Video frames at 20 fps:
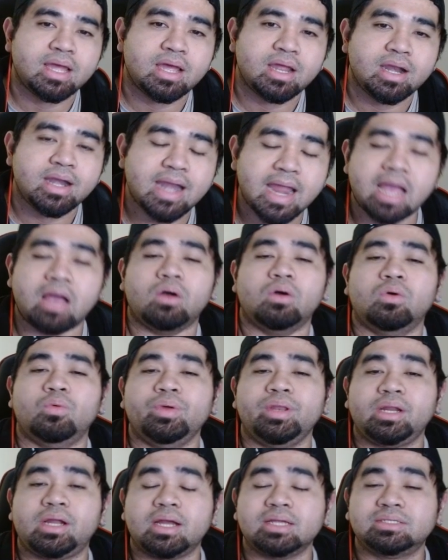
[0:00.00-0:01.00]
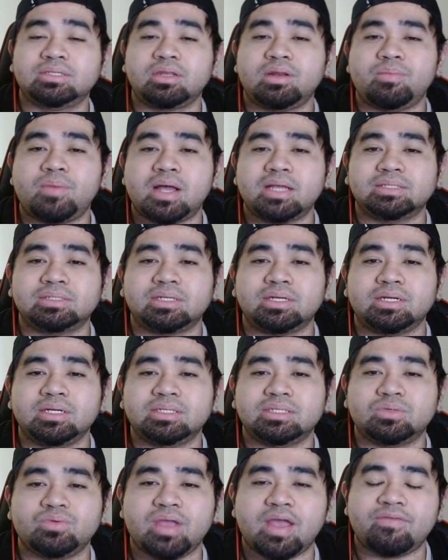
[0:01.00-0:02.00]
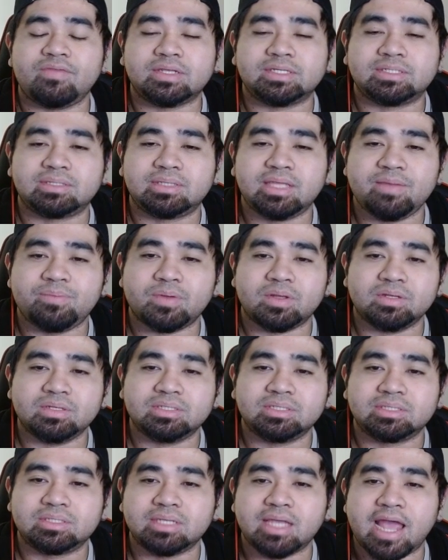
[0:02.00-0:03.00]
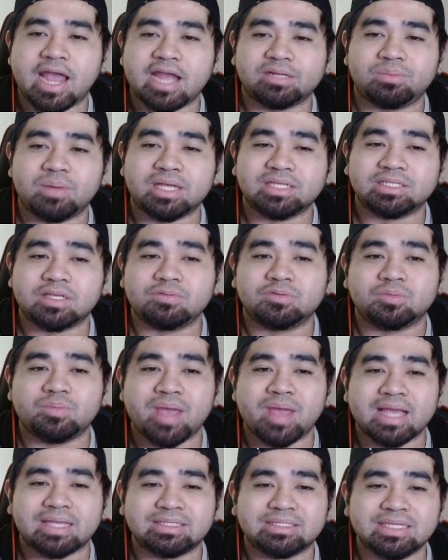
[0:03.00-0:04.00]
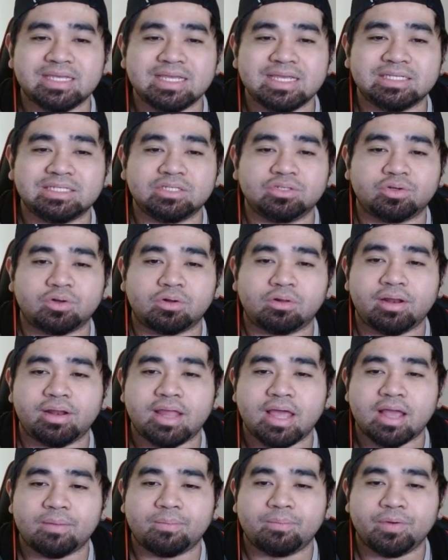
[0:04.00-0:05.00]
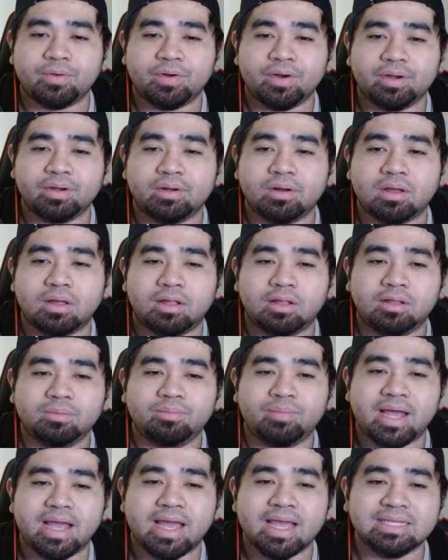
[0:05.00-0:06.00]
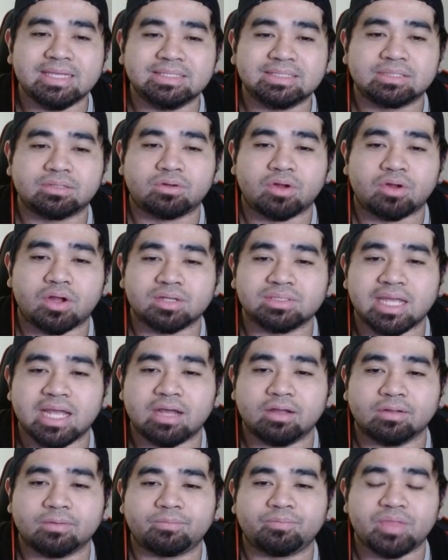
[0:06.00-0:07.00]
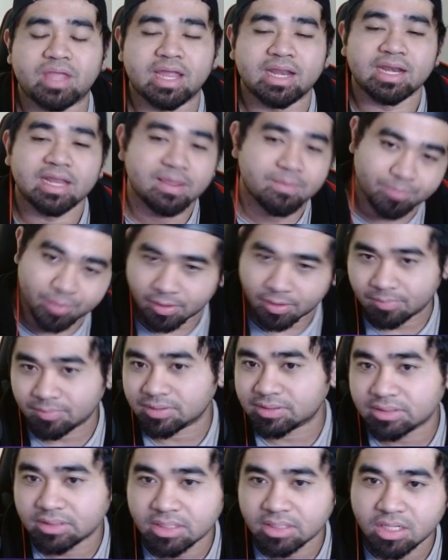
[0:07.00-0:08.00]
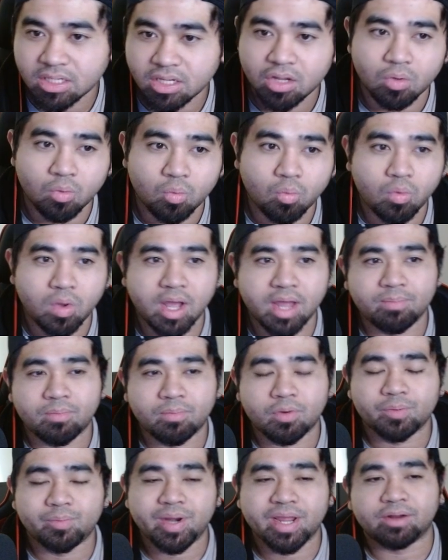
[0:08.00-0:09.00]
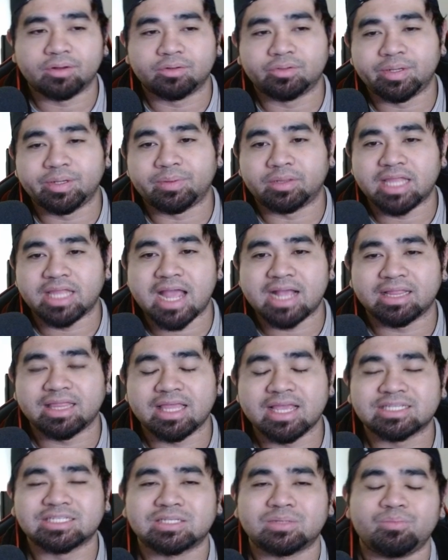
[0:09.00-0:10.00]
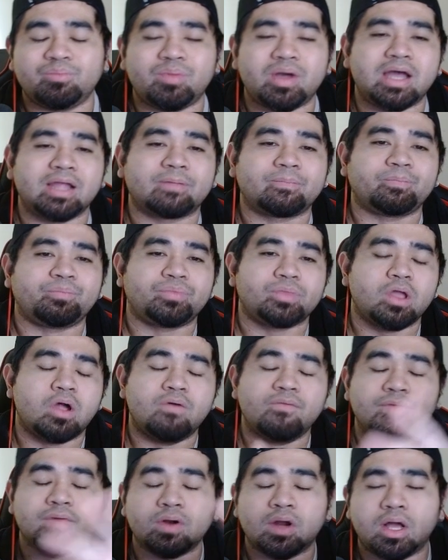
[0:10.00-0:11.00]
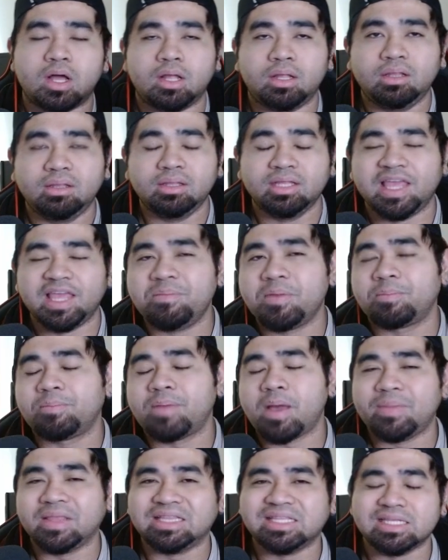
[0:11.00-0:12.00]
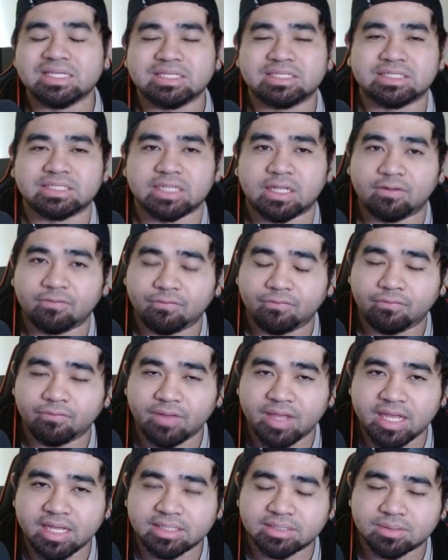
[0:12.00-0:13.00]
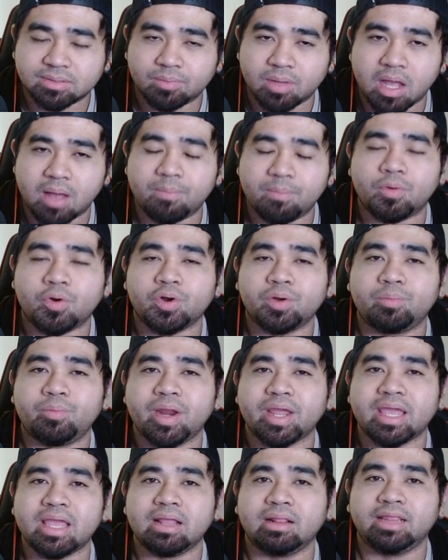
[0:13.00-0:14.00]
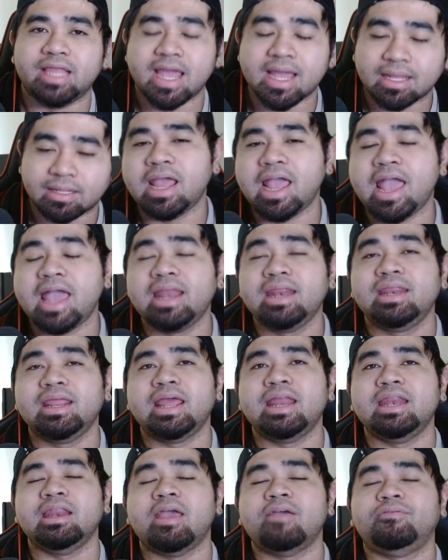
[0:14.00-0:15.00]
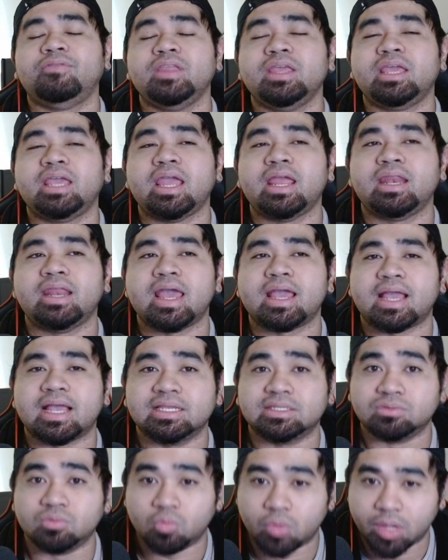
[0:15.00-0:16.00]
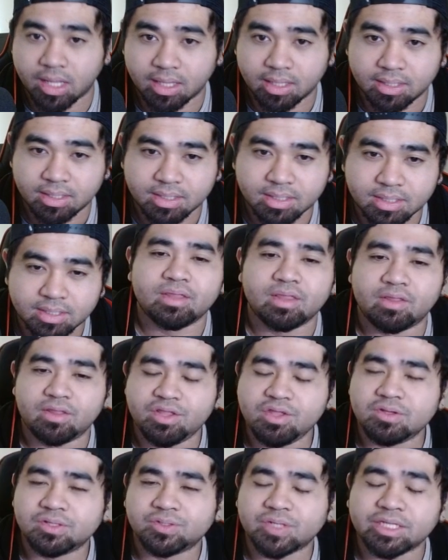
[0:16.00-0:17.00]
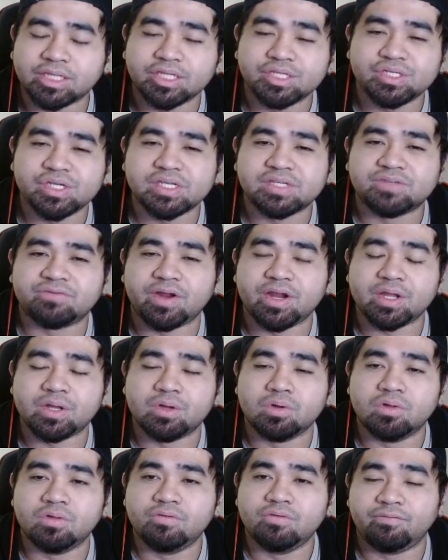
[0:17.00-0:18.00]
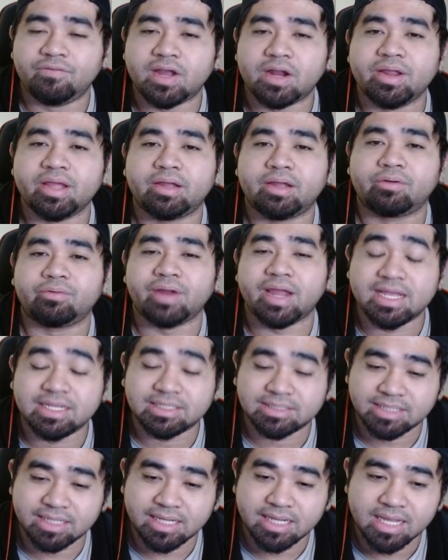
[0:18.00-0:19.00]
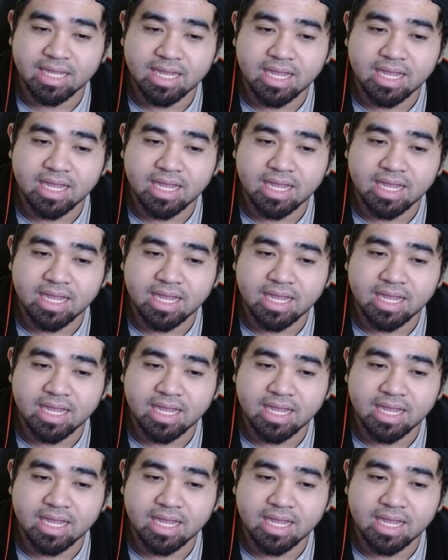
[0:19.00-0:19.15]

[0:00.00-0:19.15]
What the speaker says: Now, with regards to the monsters, we have the staples, Ash Blossoms, Maxis, Droll and Knockbird, Cold Buys, Cross Out, and Imperms. 1 board breaker, triple tactics, but overall, Gimmick Puppet itself is a board breaking deck and an FTK deck as well. The new strategy is very cool, very crazy,